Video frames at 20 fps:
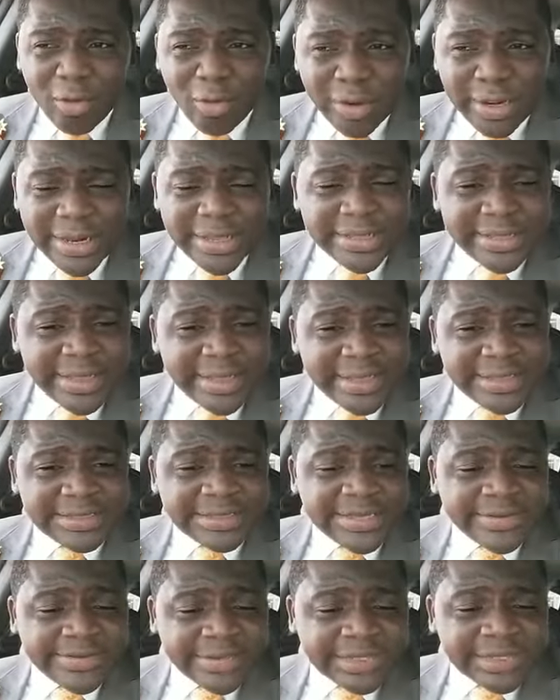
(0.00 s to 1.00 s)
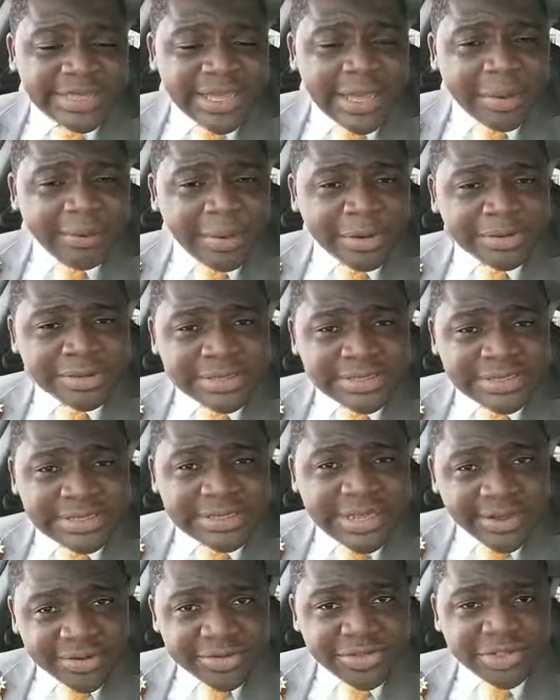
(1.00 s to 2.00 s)
only negativity about its
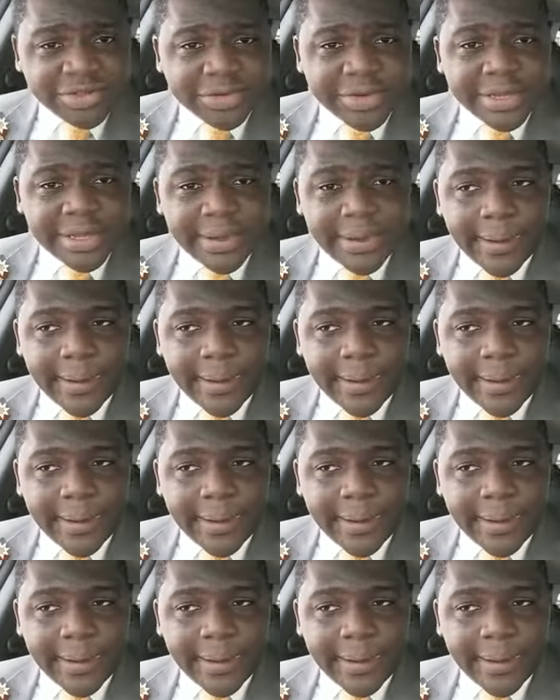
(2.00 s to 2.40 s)
country?